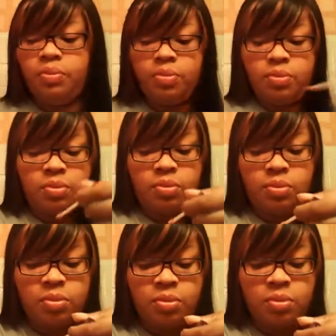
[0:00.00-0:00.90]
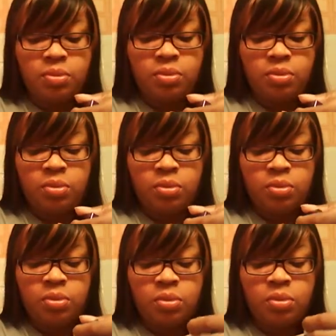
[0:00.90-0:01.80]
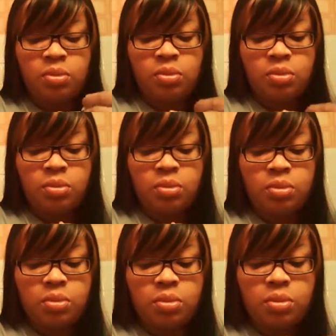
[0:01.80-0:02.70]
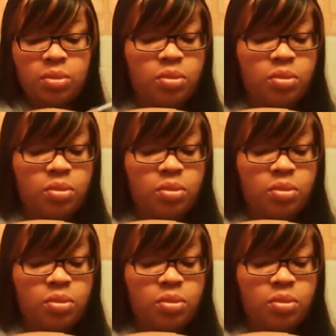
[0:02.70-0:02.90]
(silence)